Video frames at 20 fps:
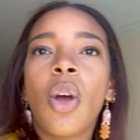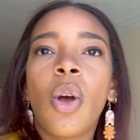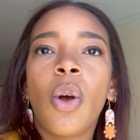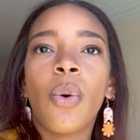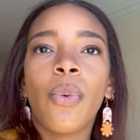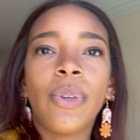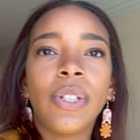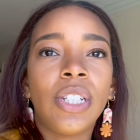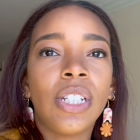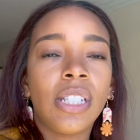
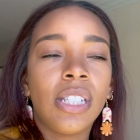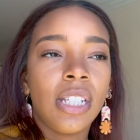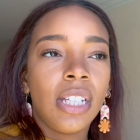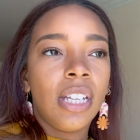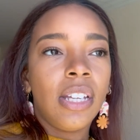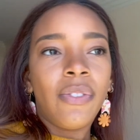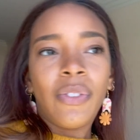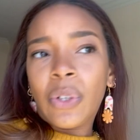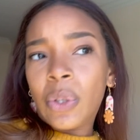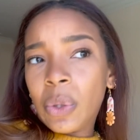which is
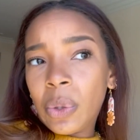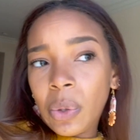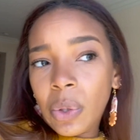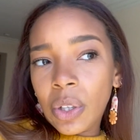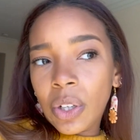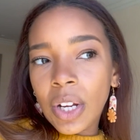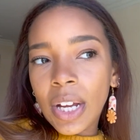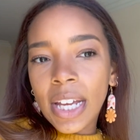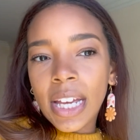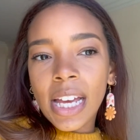even
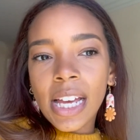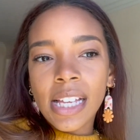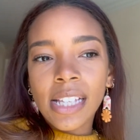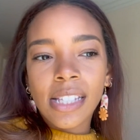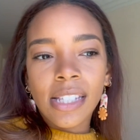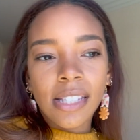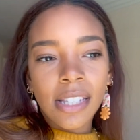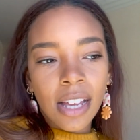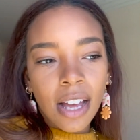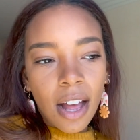cooler, I
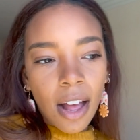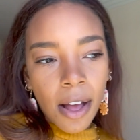guess.